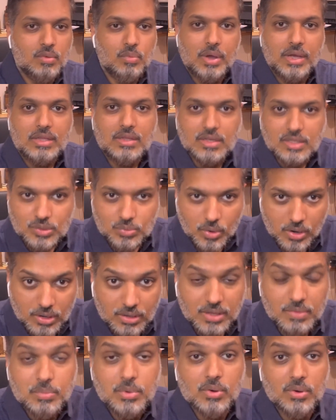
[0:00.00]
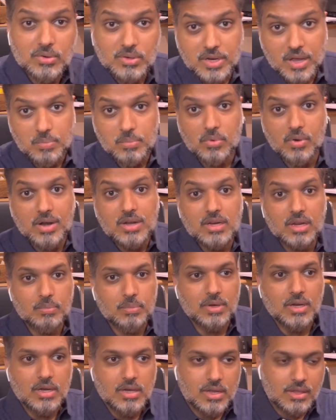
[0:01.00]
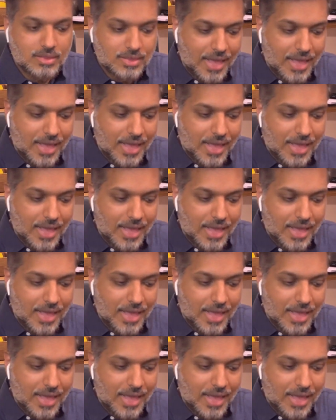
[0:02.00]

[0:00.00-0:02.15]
way things work, the bureau tape, red tape in India,